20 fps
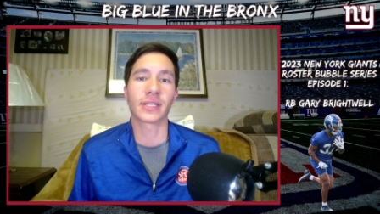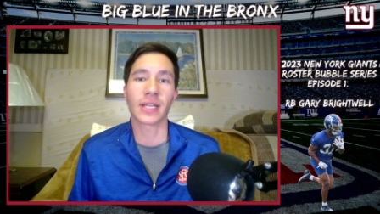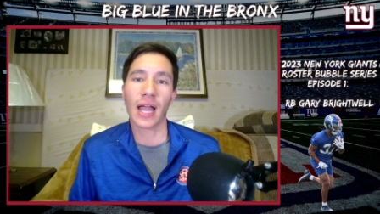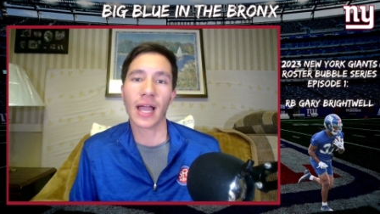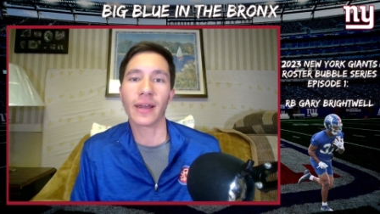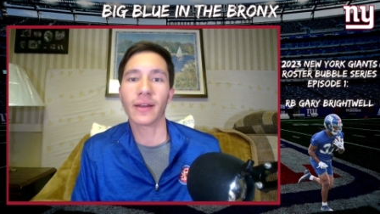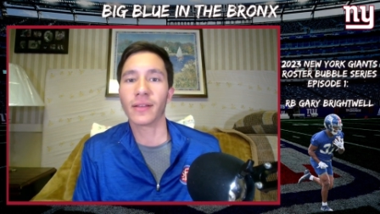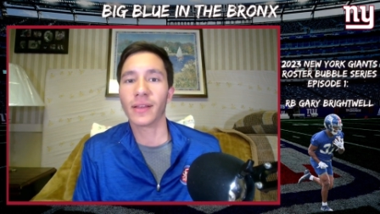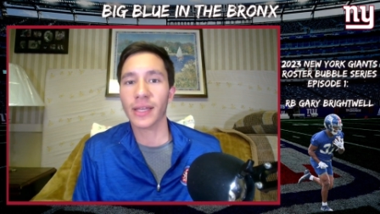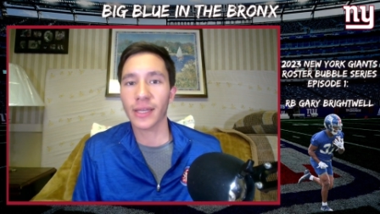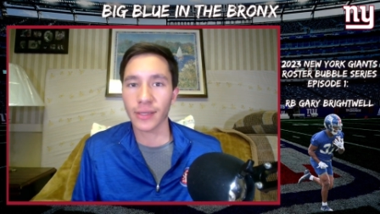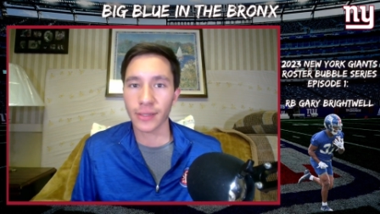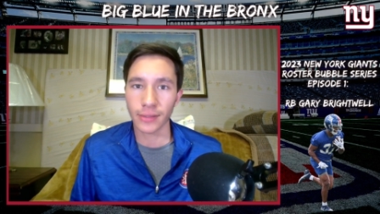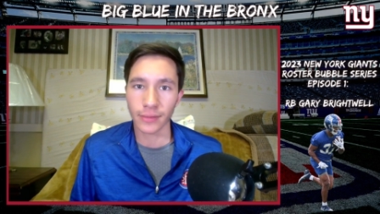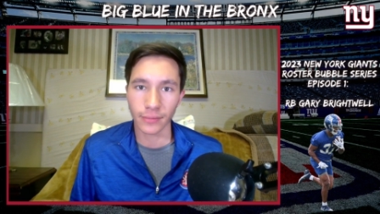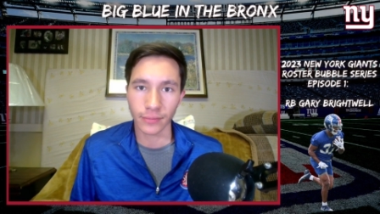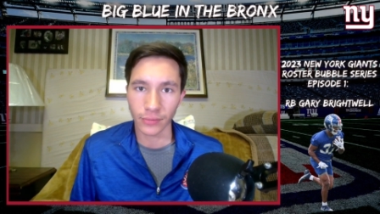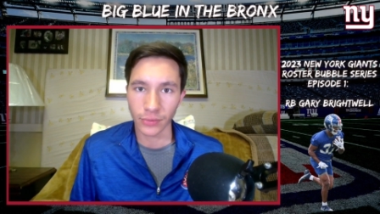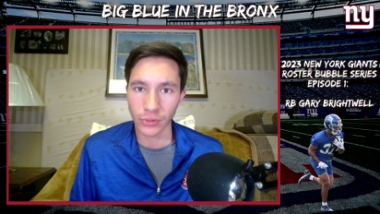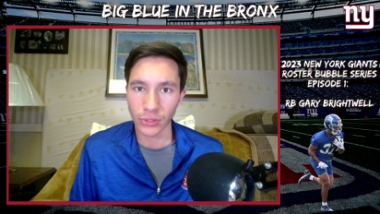Kind of like,
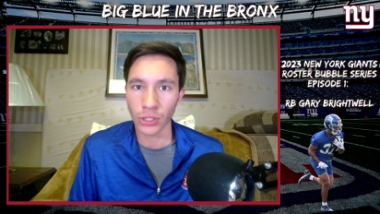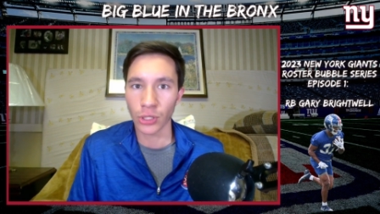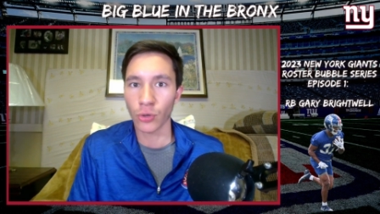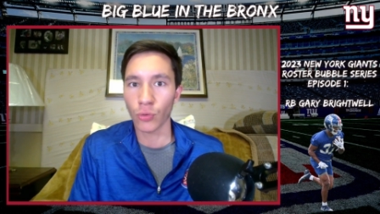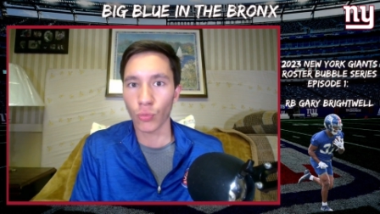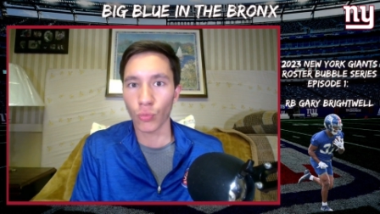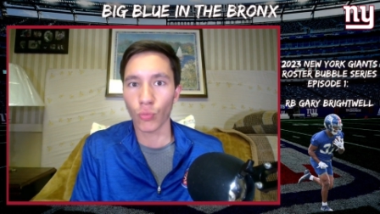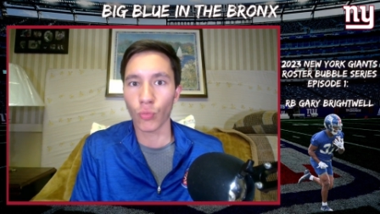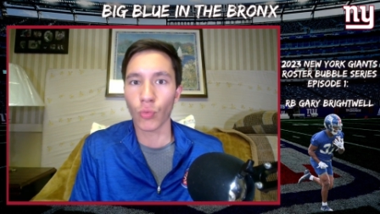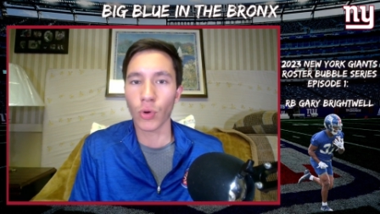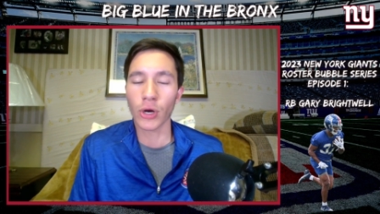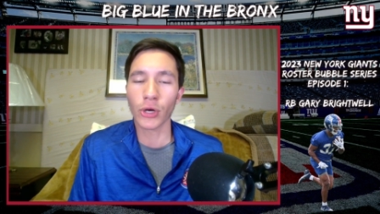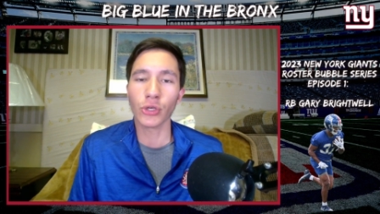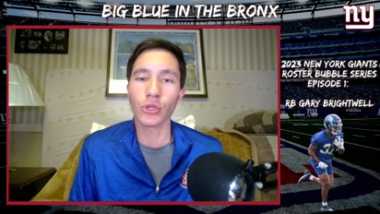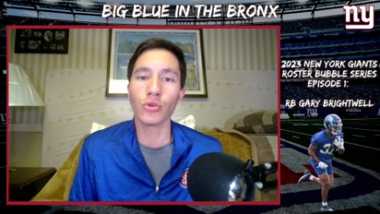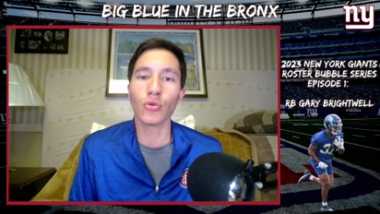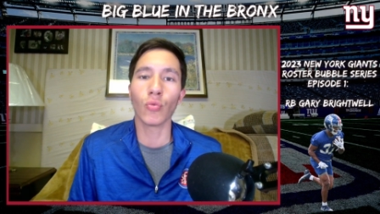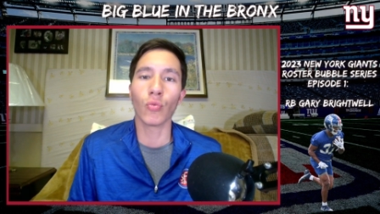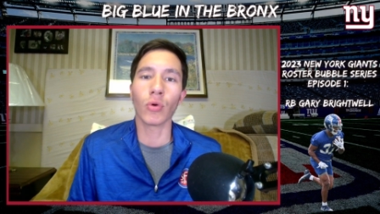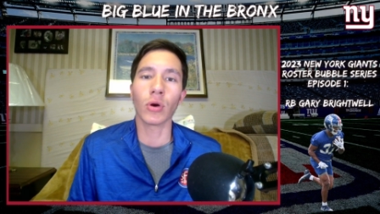you know, where
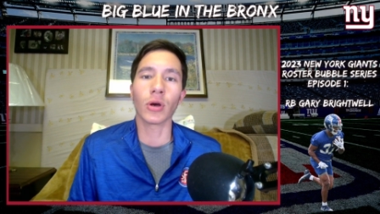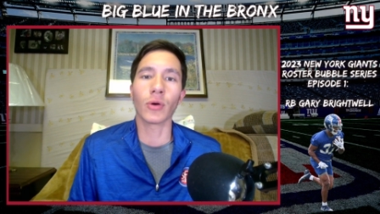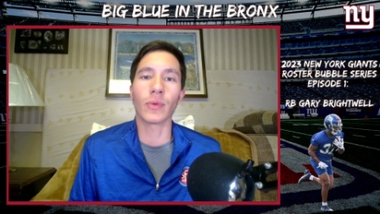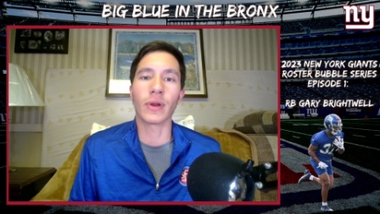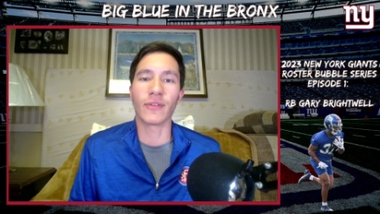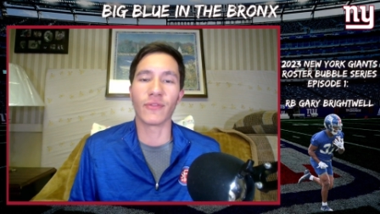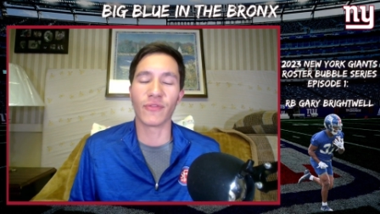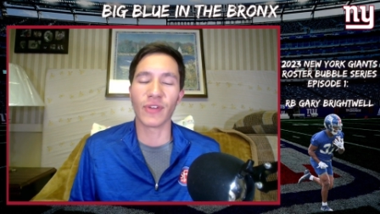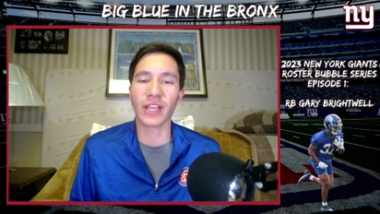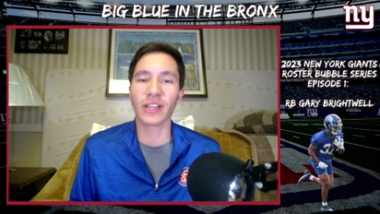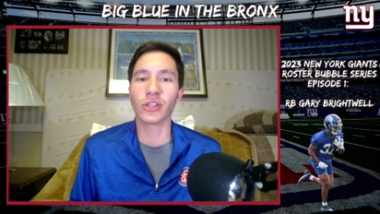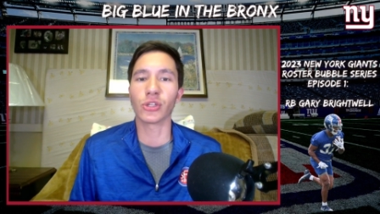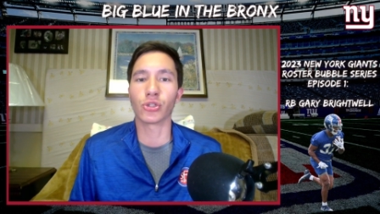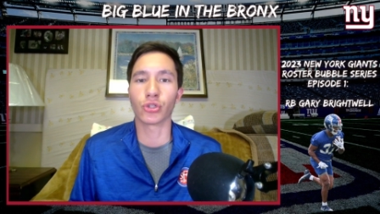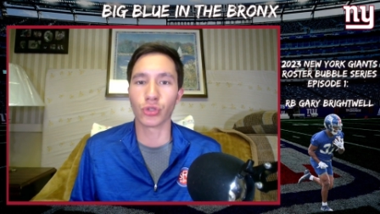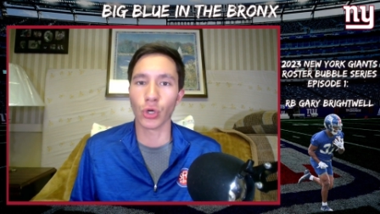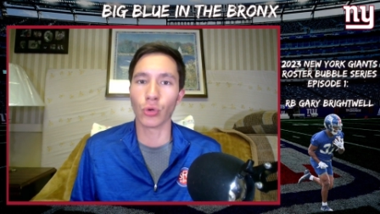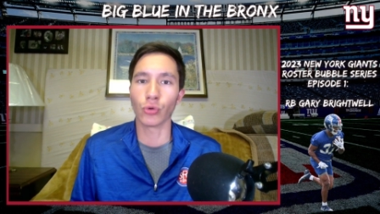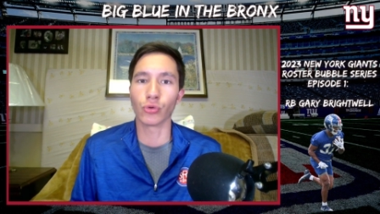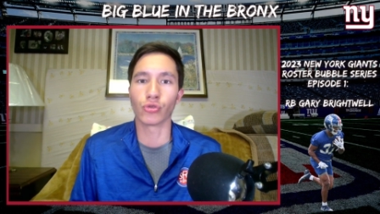you were when Velus
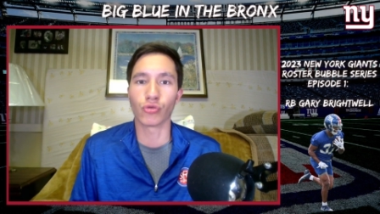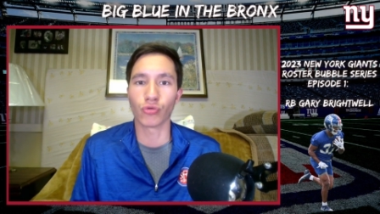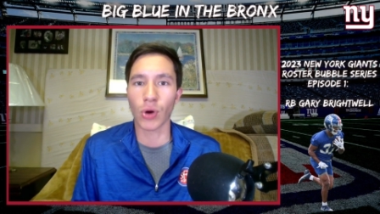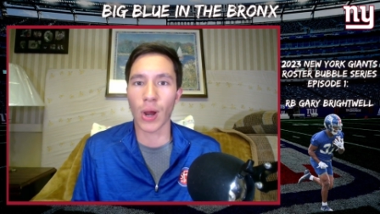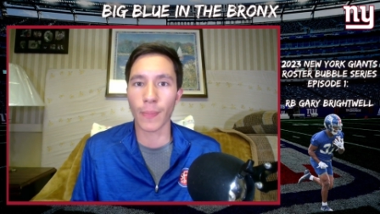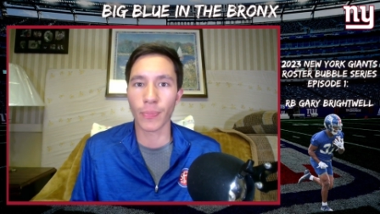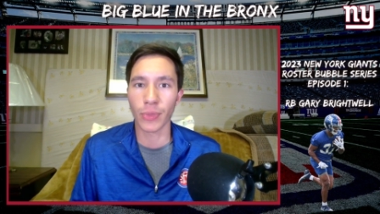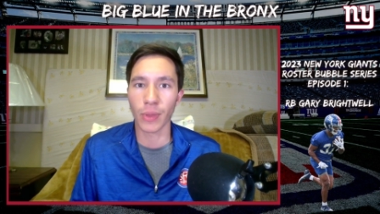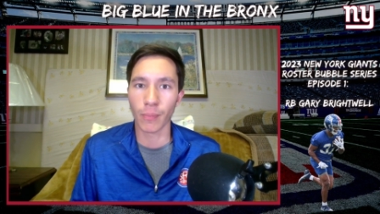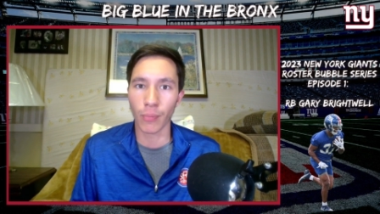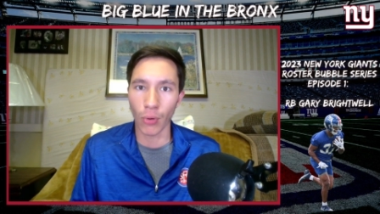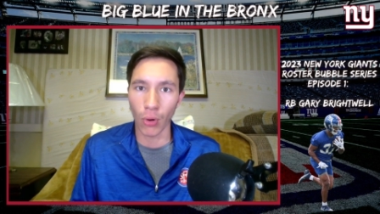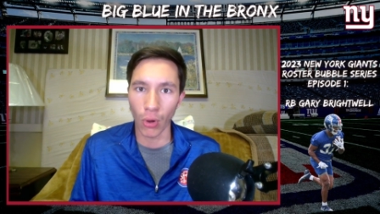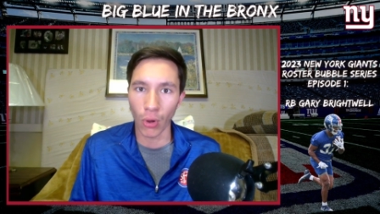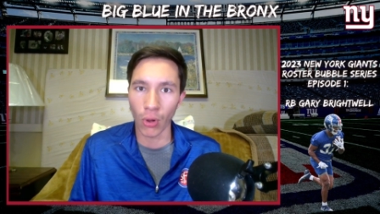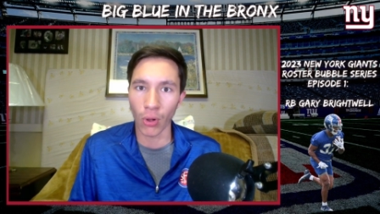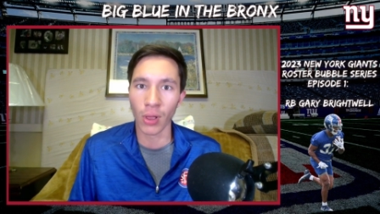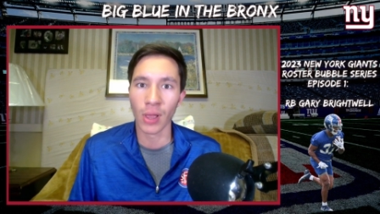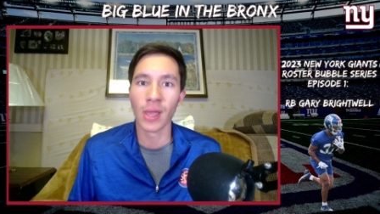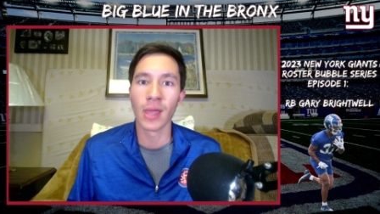Jones dropped the
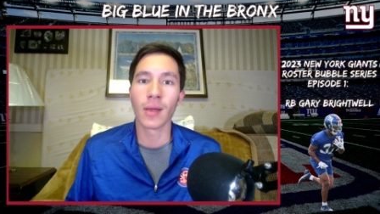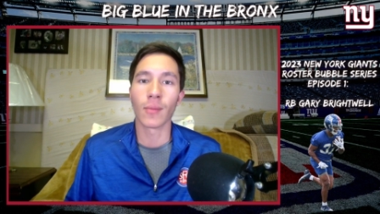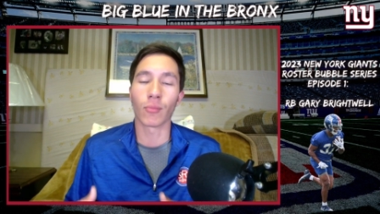ball.